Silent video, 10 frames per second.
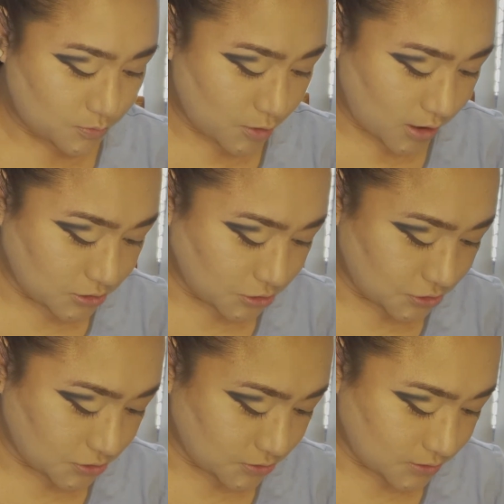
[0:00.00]

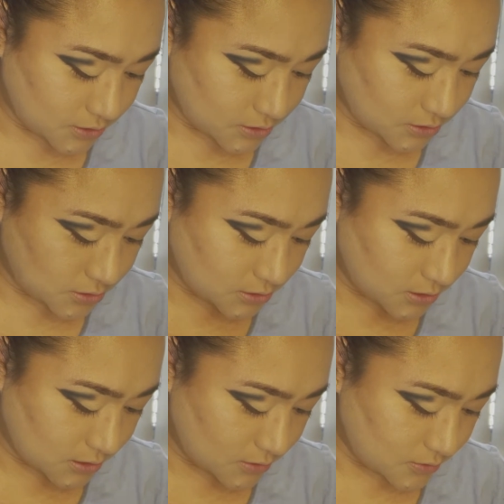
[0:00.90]
brush. It's
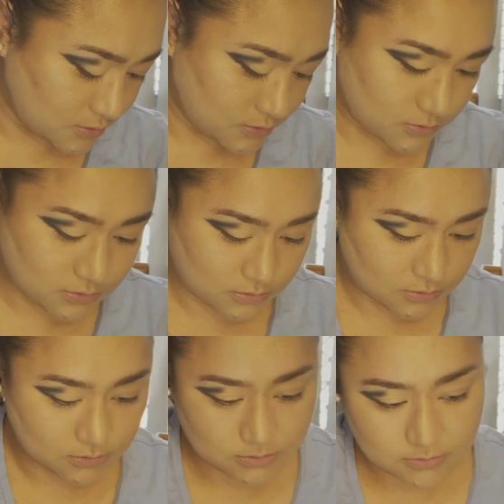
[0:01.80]
still,
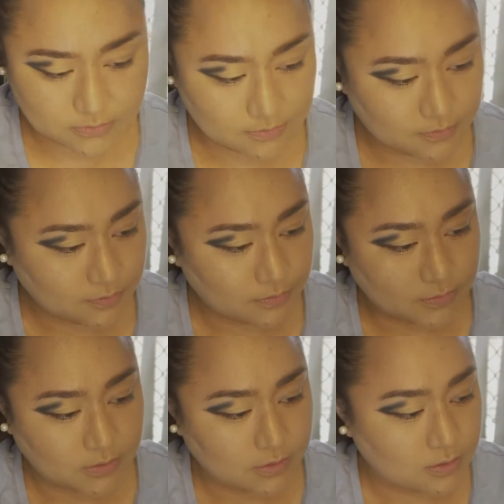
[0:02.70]

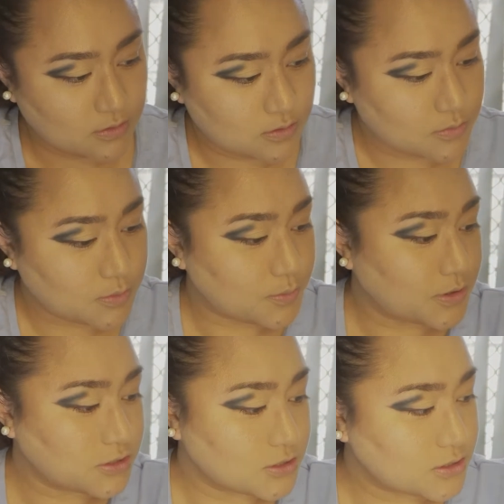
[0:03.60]
oh, my
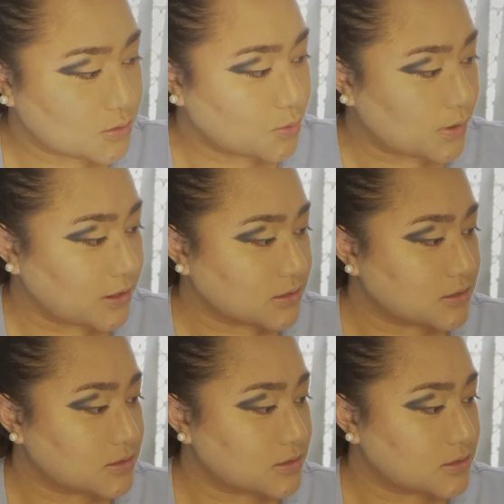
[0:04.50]
brushes are wet.